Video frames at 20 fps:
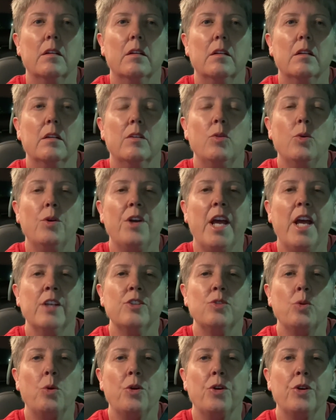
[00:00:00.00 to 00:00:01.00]

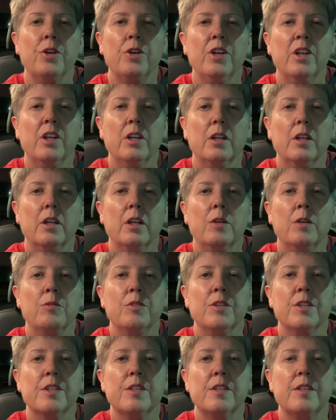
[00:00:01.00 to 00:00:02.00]
DoorDash order. It
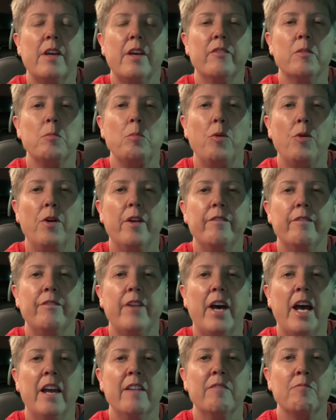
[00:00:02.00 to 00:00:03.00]
was
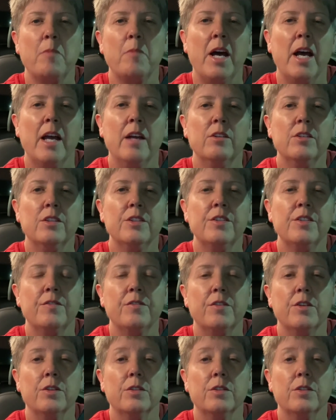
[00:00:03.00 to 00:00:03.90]
7.5 miles for